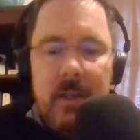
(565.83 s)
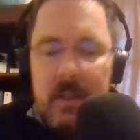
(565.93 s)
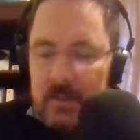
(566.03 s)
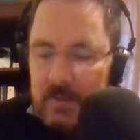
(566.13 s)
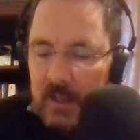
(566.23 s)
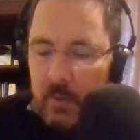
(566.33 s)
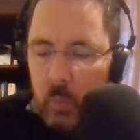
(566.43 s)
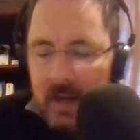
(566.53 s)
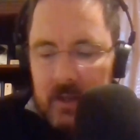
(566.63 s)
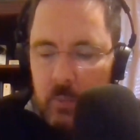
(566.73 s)
Instead,
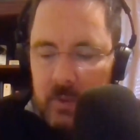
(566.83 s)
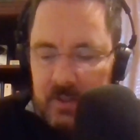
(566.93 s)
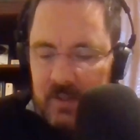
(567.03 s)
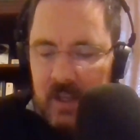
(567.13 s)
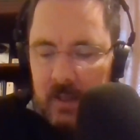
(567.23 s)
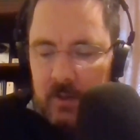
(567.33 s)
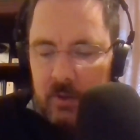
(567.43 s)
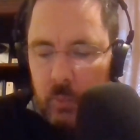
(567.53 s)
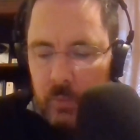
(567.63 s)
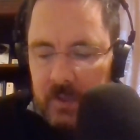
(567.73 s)
why did we say that
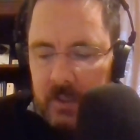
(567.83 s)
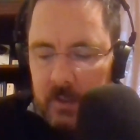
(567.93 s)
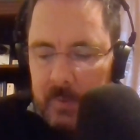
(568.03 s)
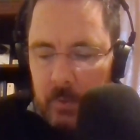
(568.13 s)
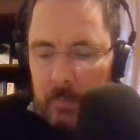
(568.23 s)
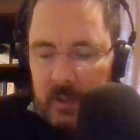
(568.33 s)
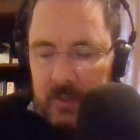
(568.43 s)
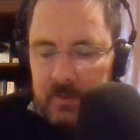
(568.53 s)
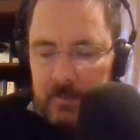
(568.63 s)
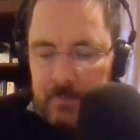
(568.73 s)
the roof needed to be
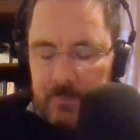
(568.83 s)
replaced?